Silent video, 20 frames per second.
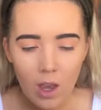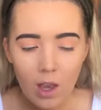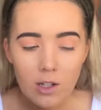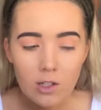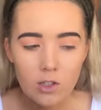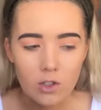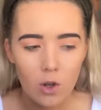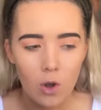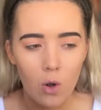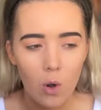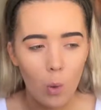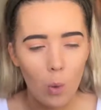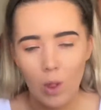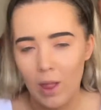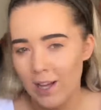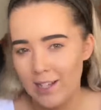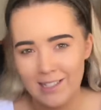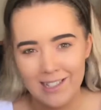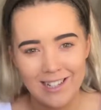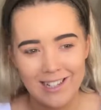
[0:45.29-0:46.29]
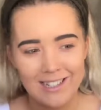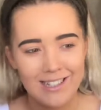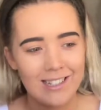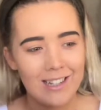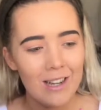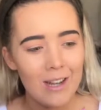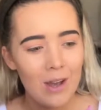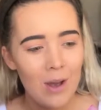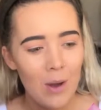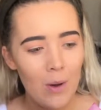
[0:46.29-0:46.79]
So all I did
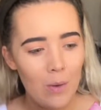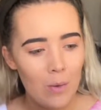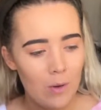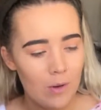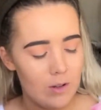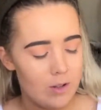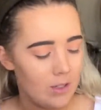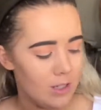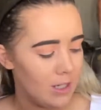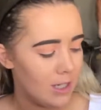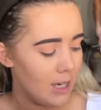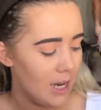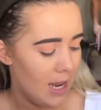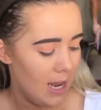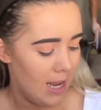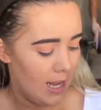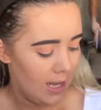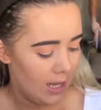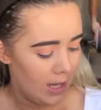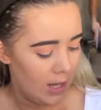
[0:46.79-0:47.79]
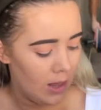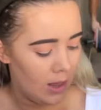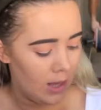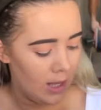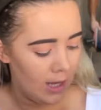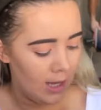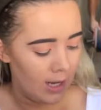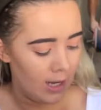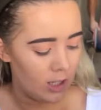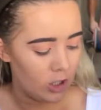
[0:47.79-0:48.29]
was take
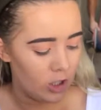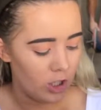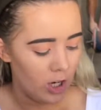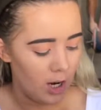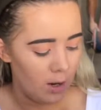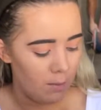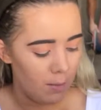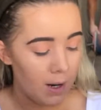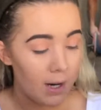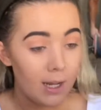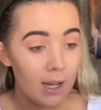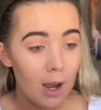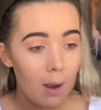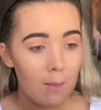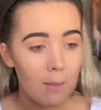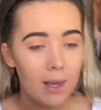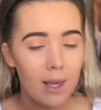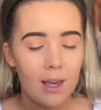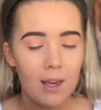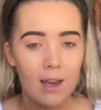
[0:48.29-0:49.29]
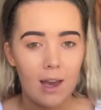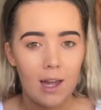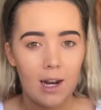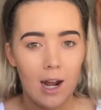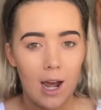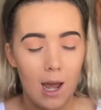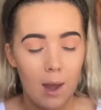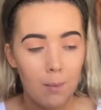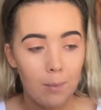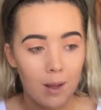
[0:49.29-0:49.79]
the shade Buttercup here and
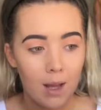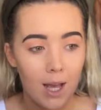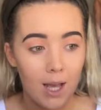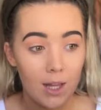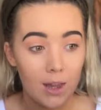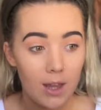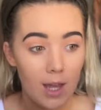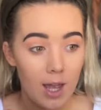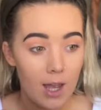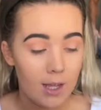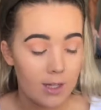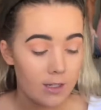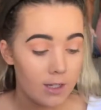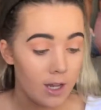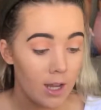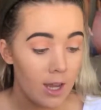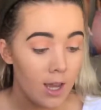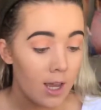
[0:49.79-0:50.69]
I applied that